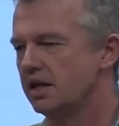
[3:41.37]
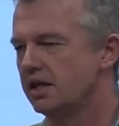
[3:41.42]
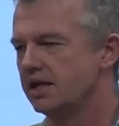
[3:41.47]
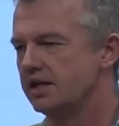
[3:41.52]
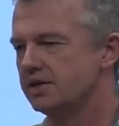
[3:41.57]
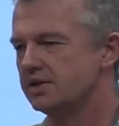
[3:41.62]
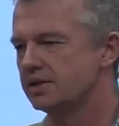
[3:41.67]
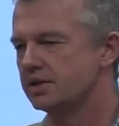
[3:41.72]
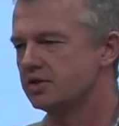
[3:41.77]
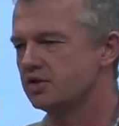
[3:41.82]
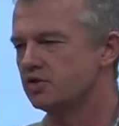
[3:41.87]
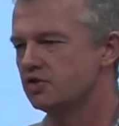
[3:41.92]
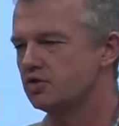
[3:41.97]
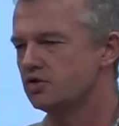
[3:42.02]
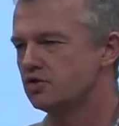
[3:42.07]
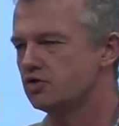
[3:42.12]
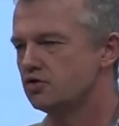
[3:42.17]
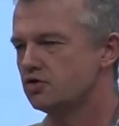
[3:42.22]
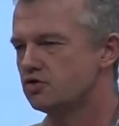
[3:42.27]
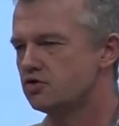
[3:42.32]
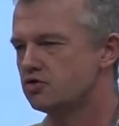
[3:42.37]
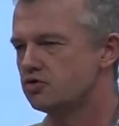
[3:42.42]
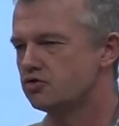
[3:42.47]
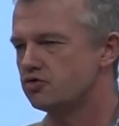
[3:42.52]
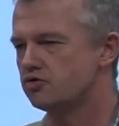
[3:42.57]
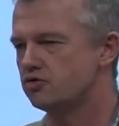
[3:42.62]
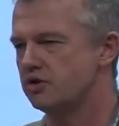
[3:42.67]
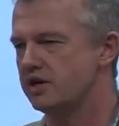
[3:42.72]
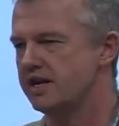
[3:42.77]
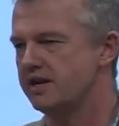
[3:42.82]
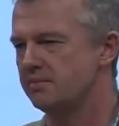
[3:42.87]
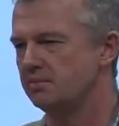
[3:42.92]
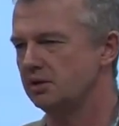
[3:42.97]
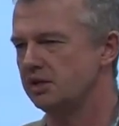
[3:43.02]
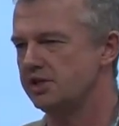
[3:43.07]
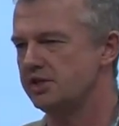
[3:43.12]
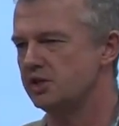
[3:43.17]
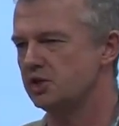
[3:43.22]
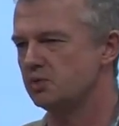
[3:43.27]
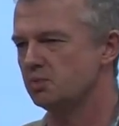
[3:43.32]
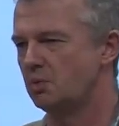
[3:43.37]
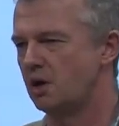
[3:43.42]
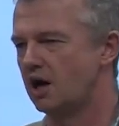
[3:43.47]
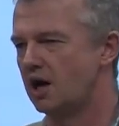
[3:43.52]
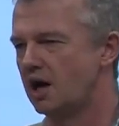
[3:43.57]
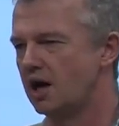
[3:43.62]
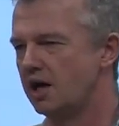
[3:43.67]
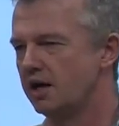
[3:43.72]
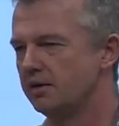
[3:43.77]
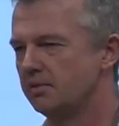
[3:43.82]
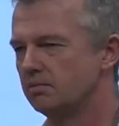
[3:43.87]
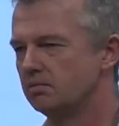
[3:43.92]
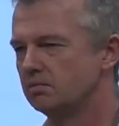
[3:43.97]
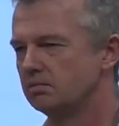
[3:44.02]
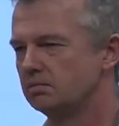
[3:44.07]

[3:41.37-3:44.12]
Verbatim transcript: He's extremely smart,